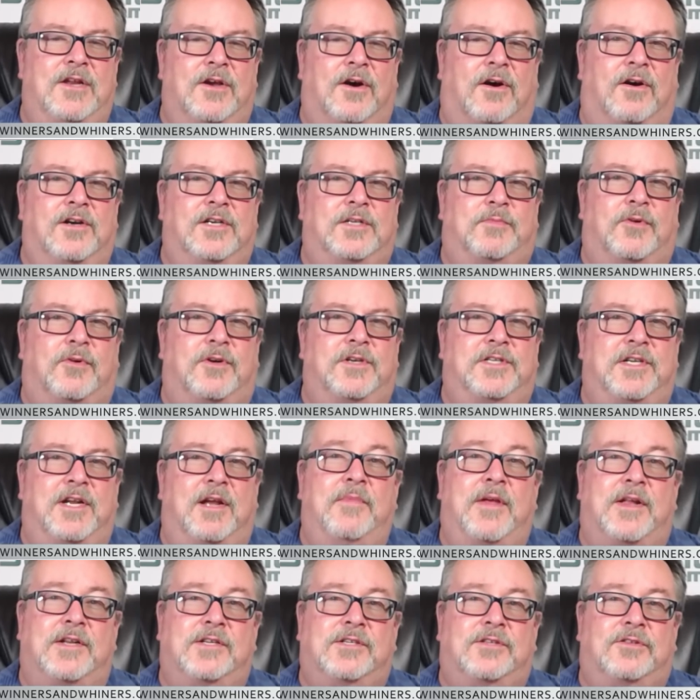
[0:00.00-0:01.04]
yards per
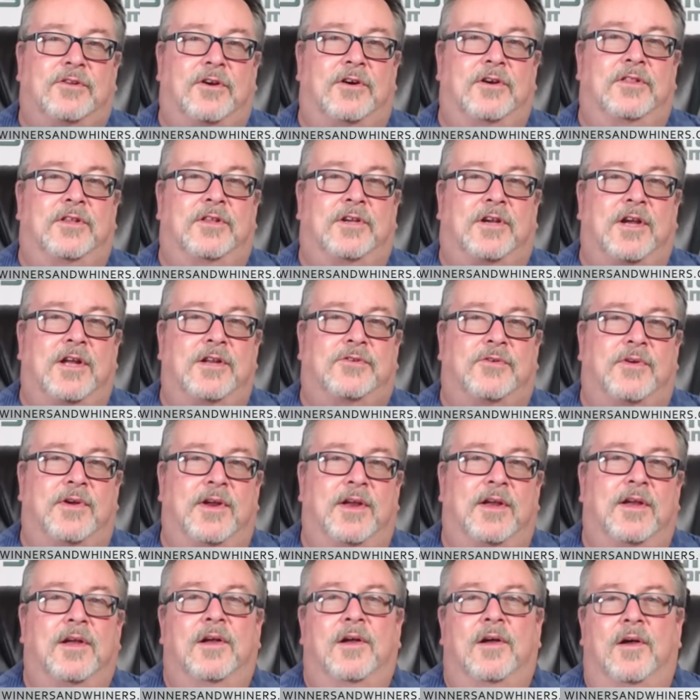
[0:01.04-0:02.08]
attempt. That's third in the
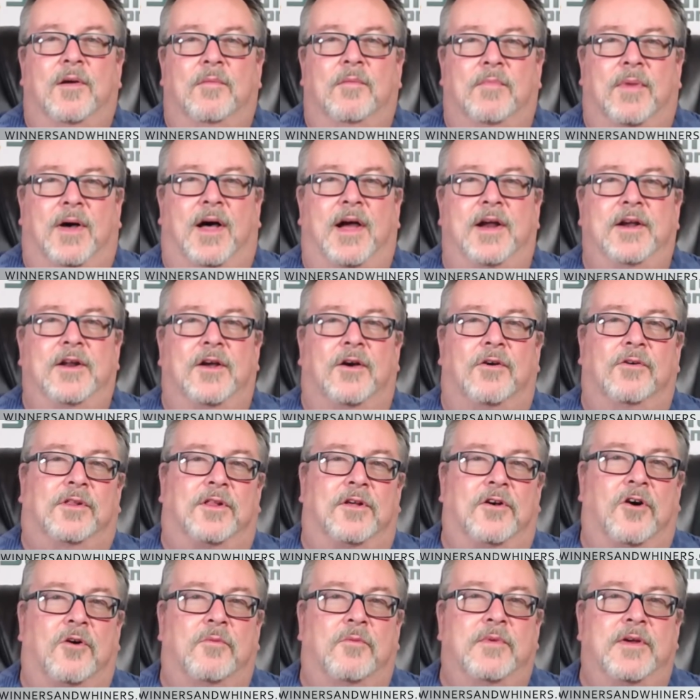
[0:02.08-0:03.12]
country behind
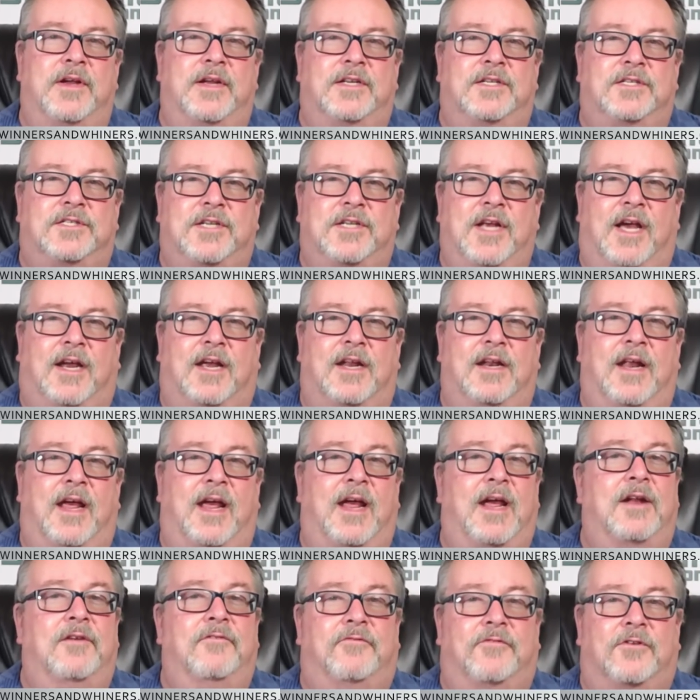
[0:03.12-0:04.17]
Oklahoma in second,
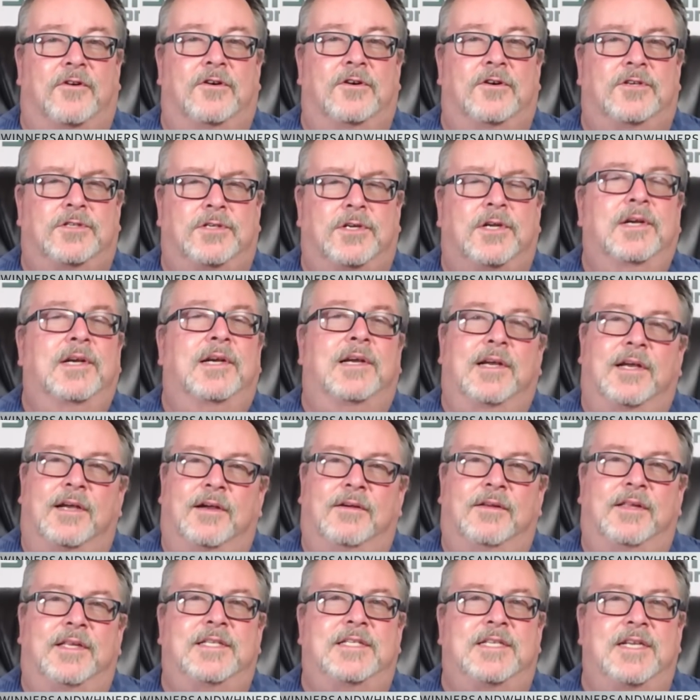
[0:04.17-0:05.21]
and first,
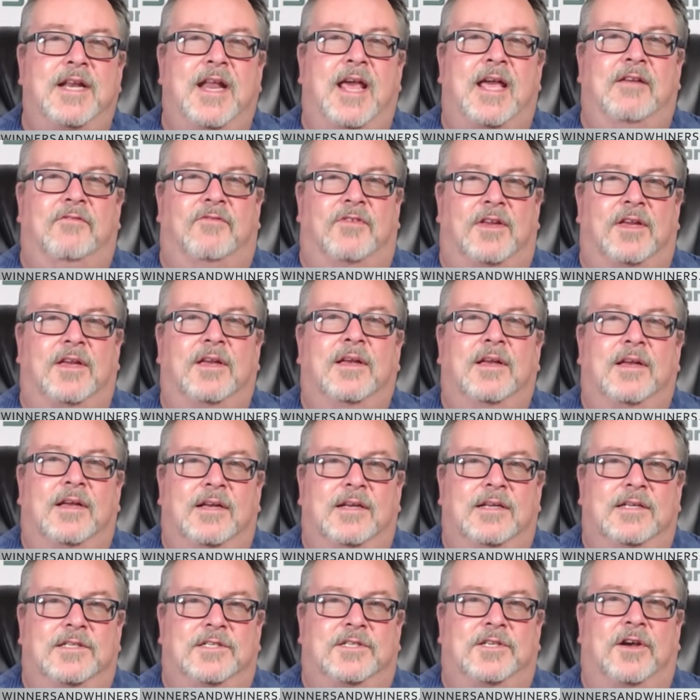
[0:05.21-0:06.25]
well, it's Navy.
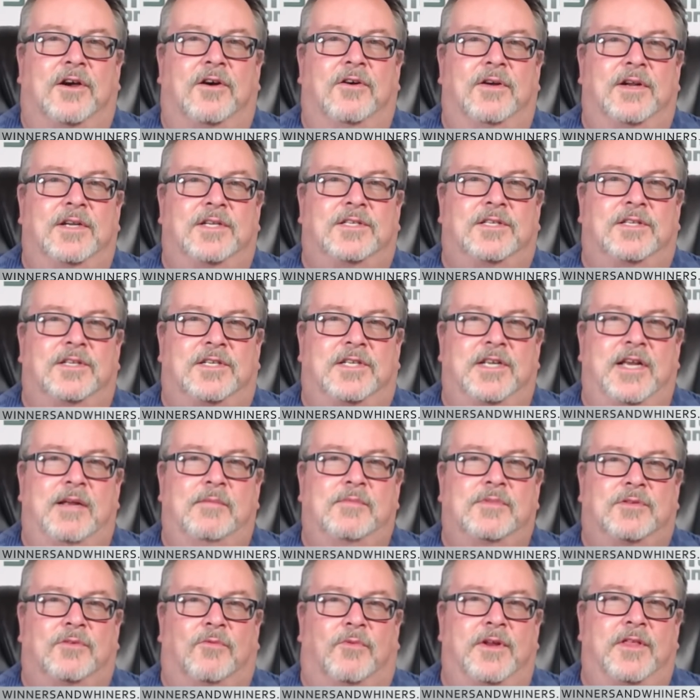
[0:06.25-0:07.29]
So it's the
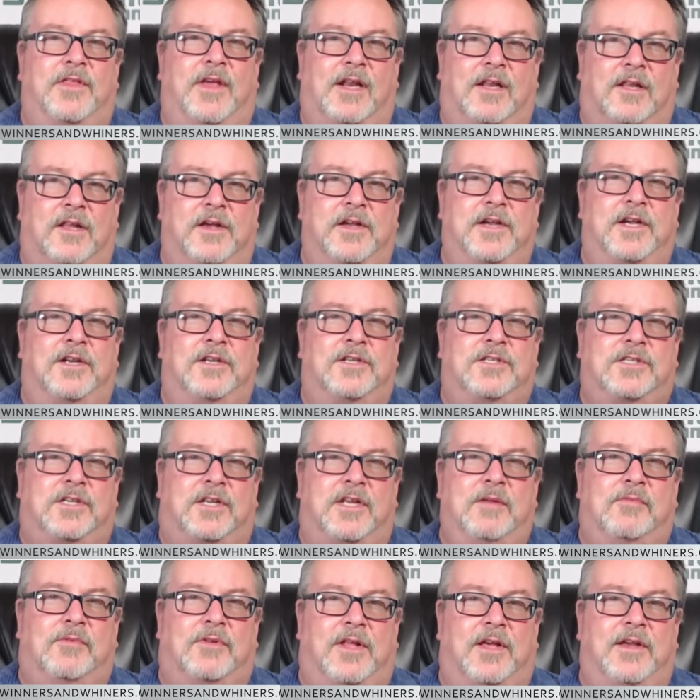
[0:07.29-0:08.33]
teams where they lull you to
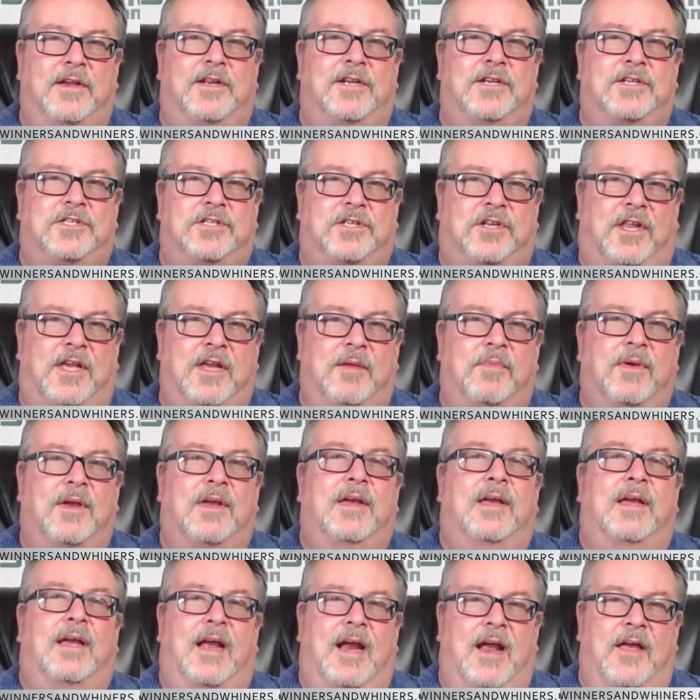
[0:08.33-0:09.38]
sleep, lull you to sleep,
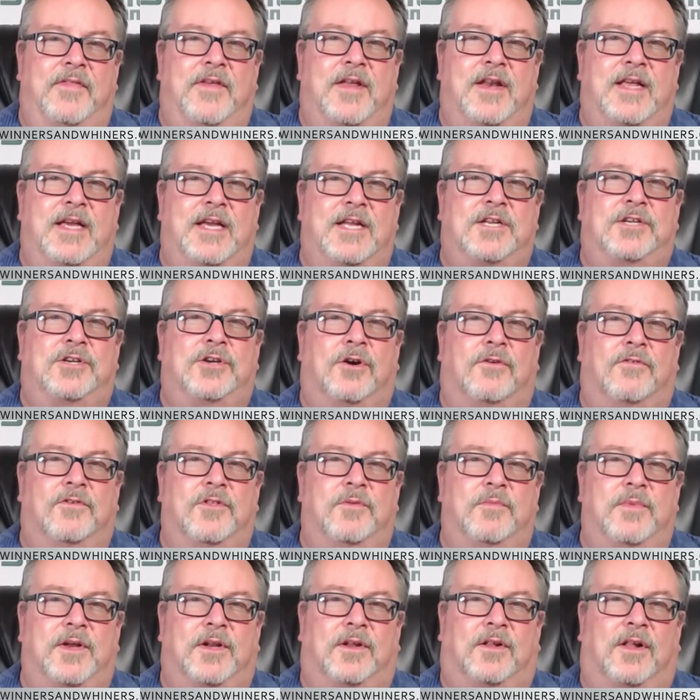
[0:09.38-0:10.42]
and then hit you over
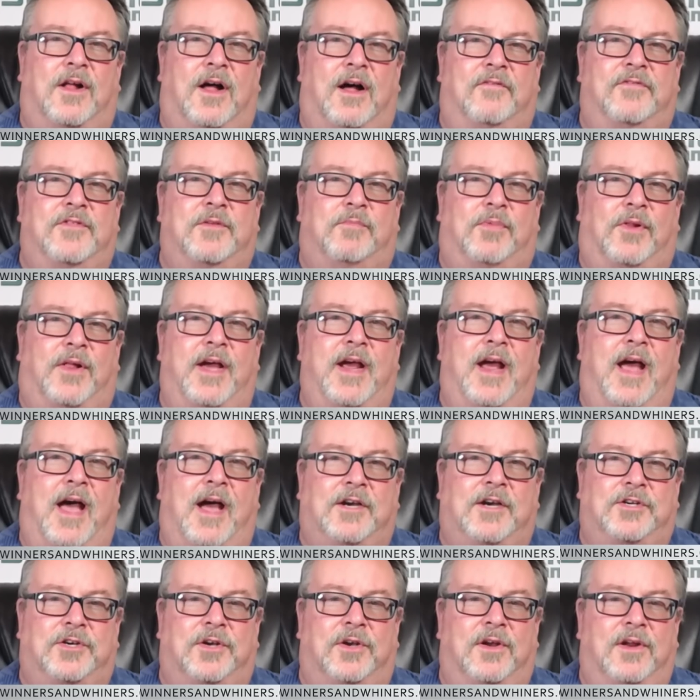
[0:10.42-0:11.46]
the middle off the play
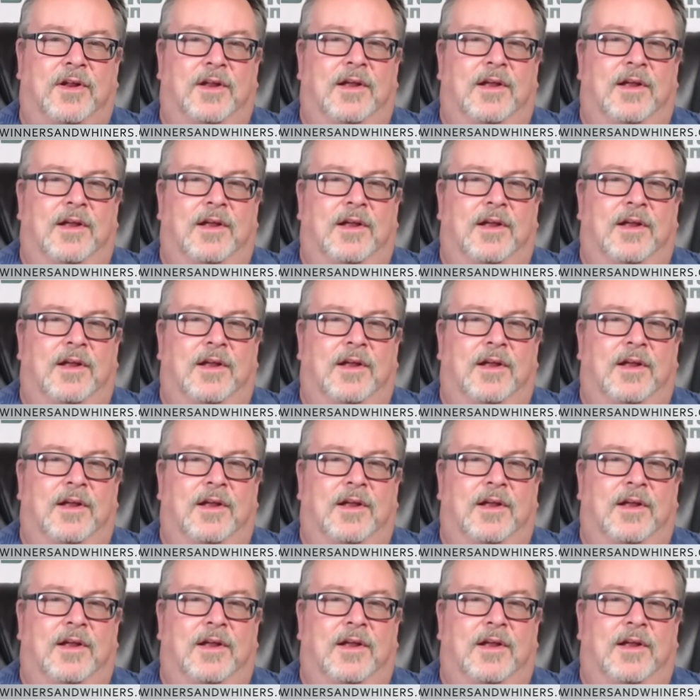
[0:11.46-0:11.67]
action